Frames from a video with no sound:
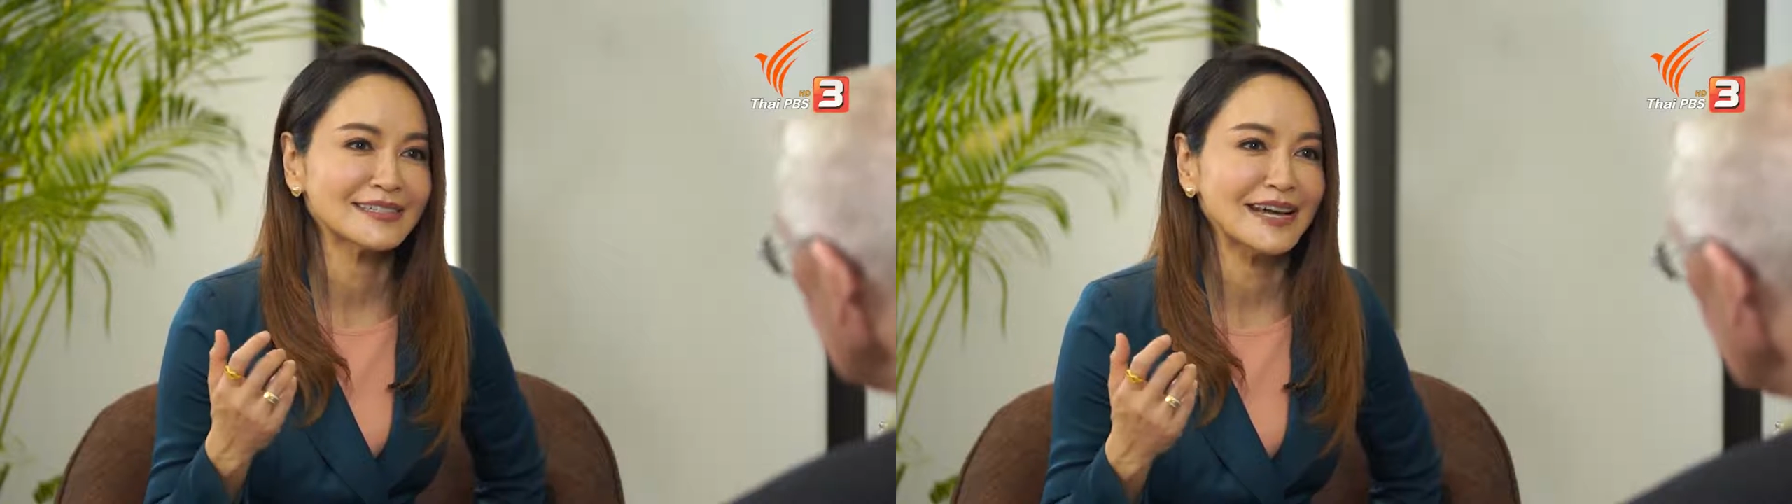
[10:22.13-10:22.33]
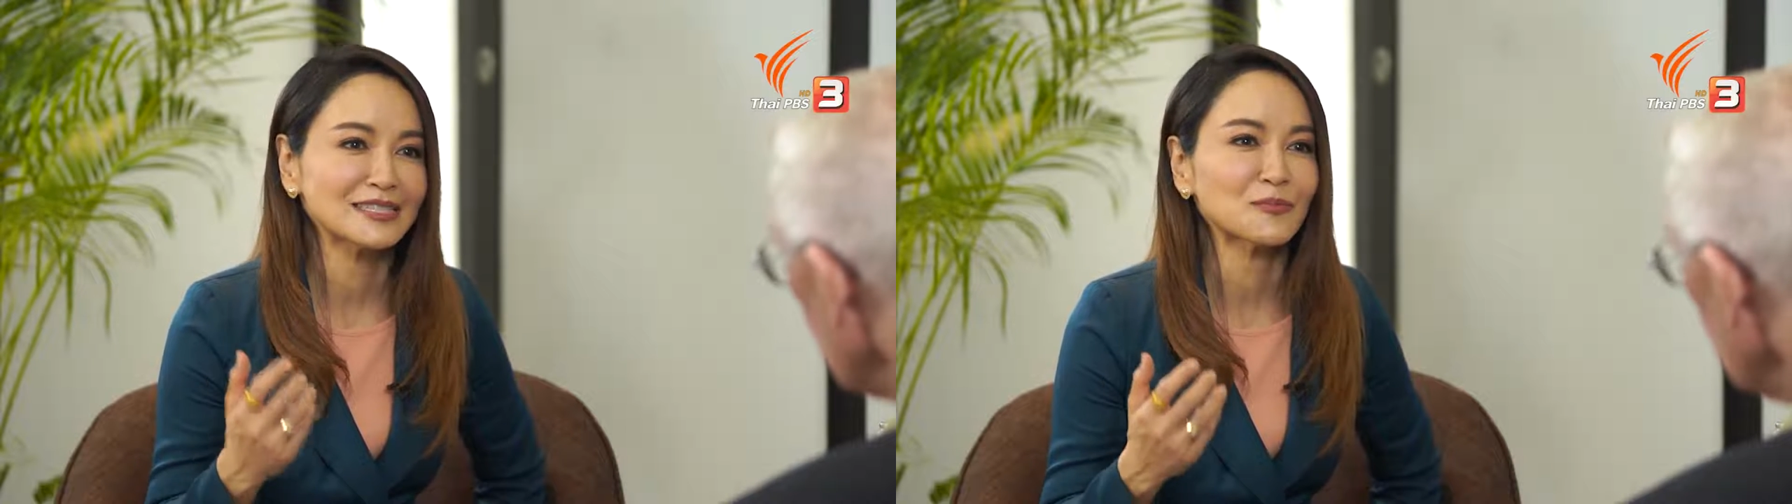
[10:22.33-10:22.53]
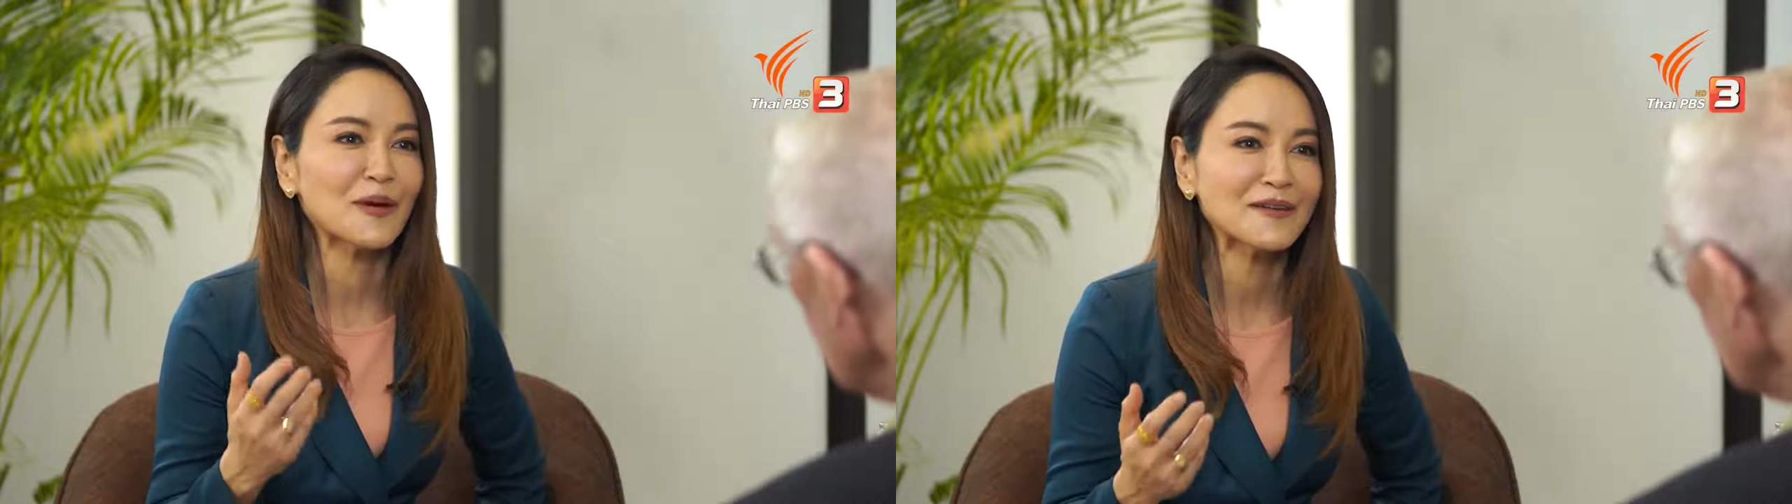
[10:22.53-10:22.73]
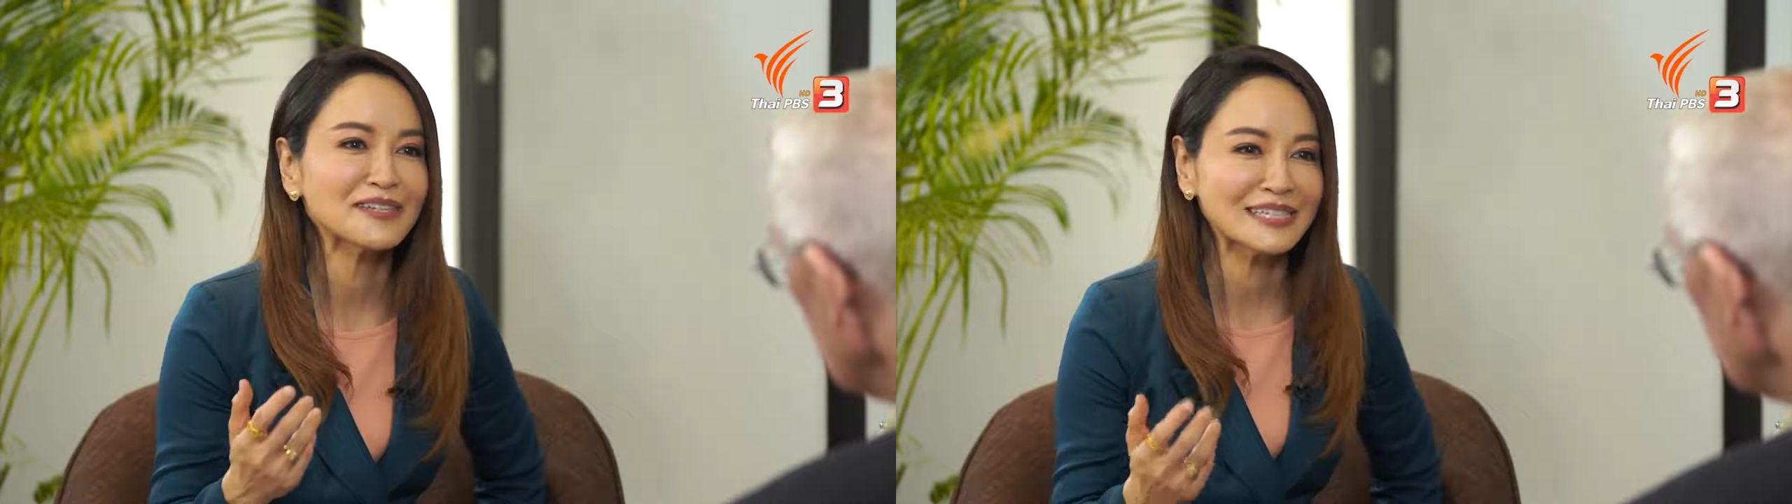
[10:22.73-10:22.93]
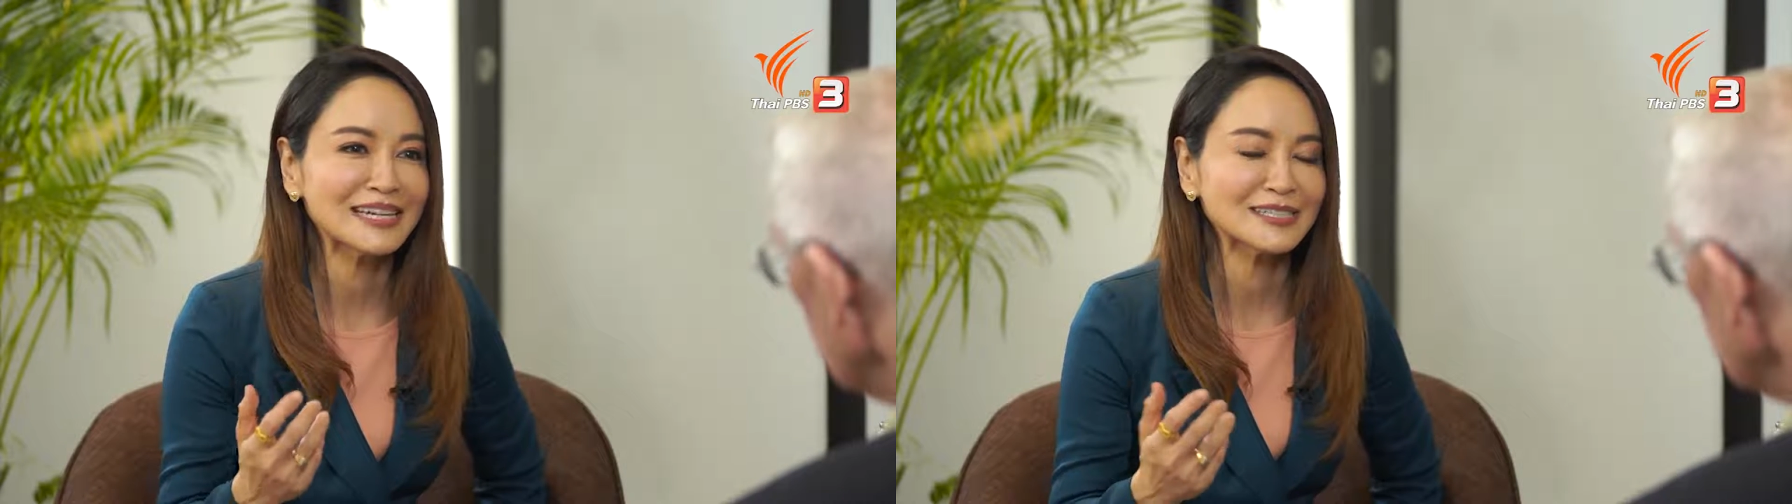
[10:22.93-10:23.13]

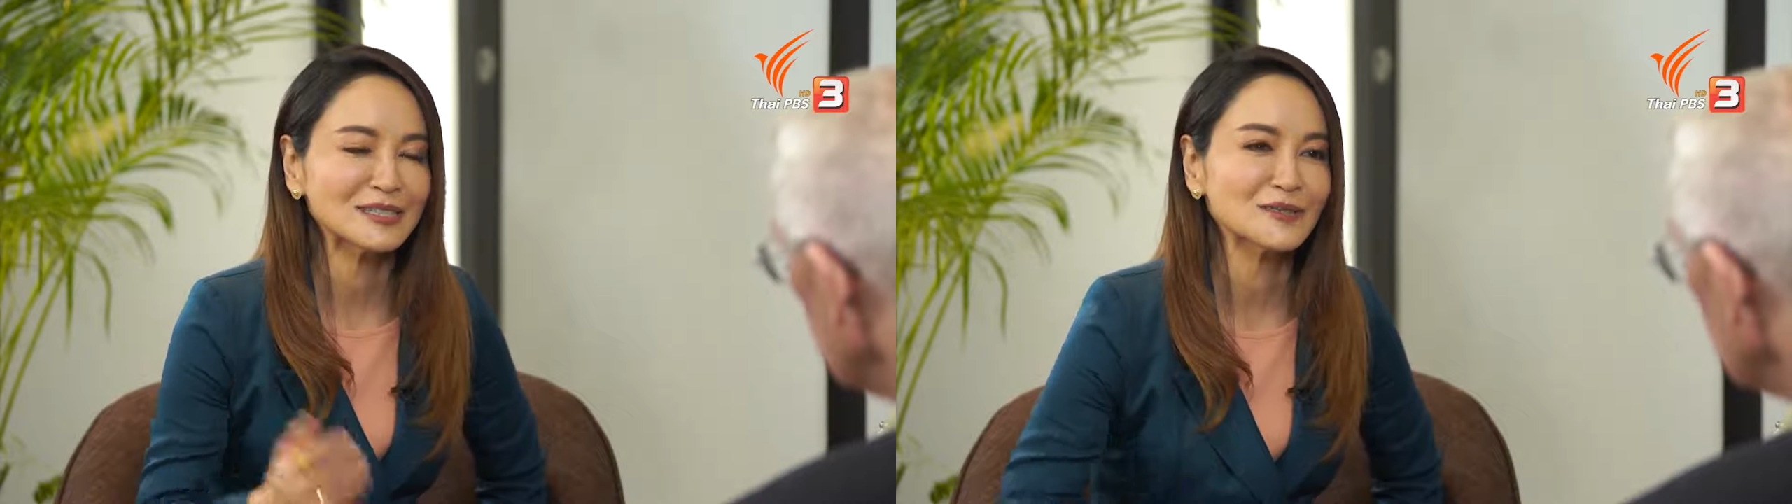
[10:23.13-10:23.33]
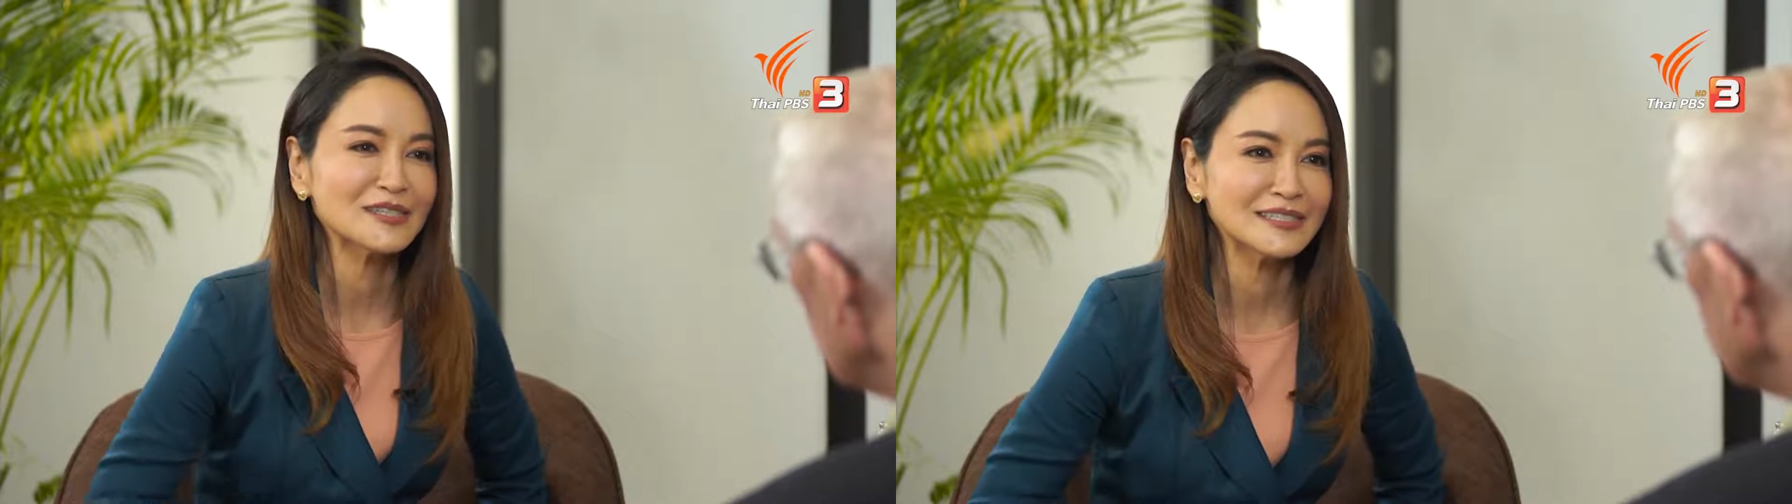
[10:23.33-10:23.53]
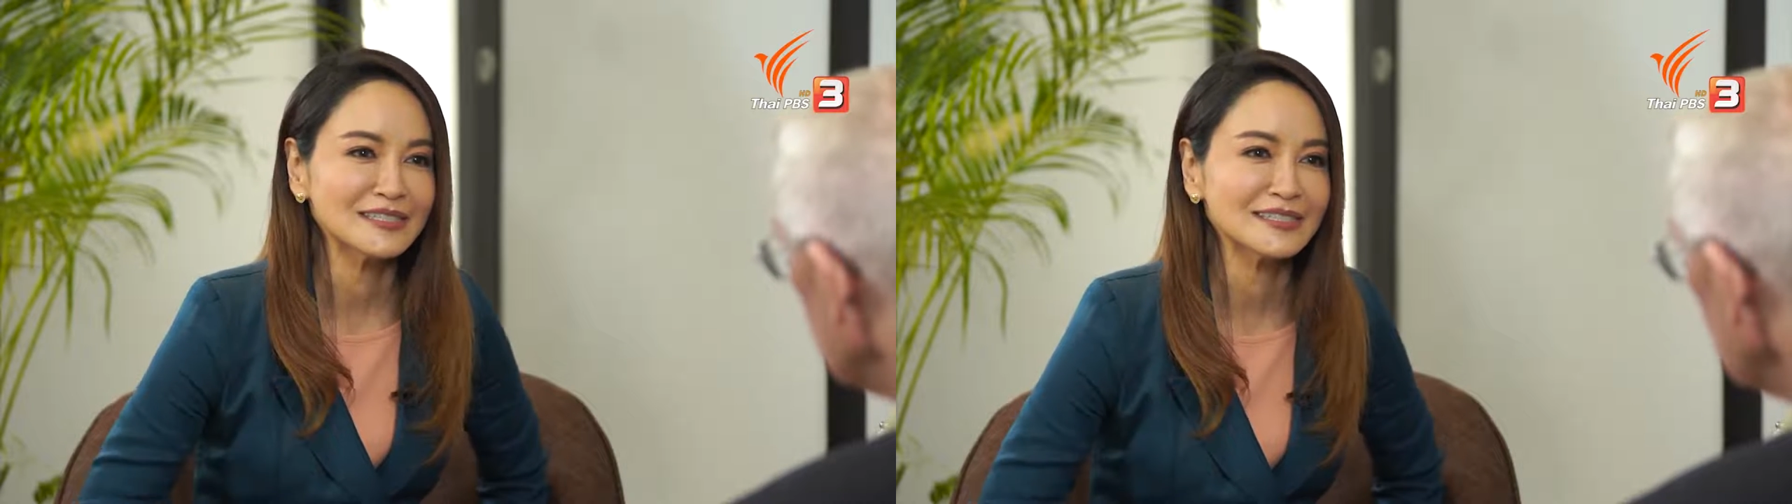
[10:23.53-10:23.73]
aspiring Thai students?